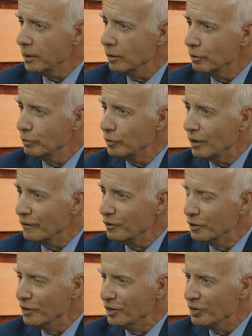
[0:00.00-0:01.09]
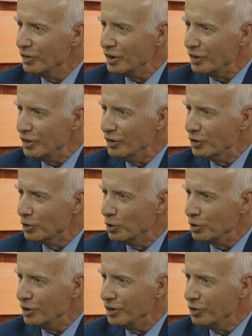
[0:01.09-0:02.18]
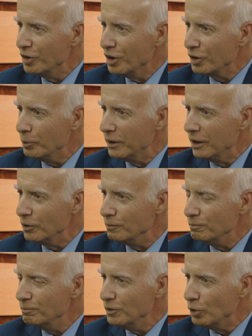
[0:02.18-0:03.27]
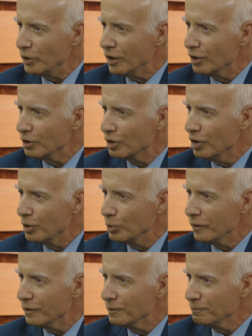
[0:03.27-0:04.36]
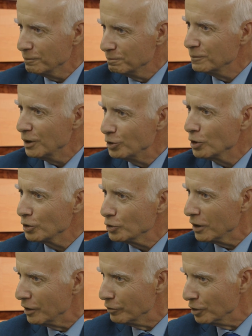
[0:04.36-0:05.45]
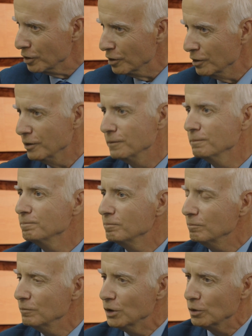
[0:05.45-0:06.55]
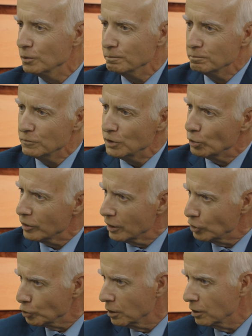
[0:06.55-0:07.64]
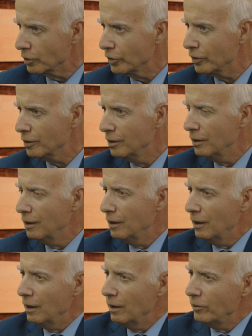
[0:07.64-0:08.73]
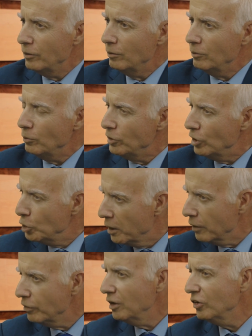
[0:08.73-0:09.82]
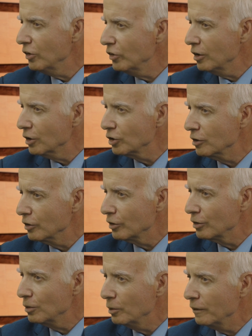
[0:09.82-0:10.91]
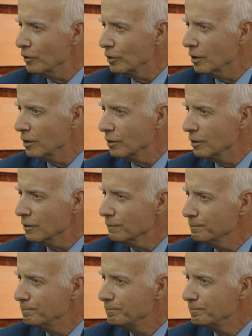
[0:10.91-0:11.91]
I've been a father of a 16-year-old, and you talk about don't get in a car with a drunk driver and, you know, don't take drugs. Did you have these discussions with your daughter?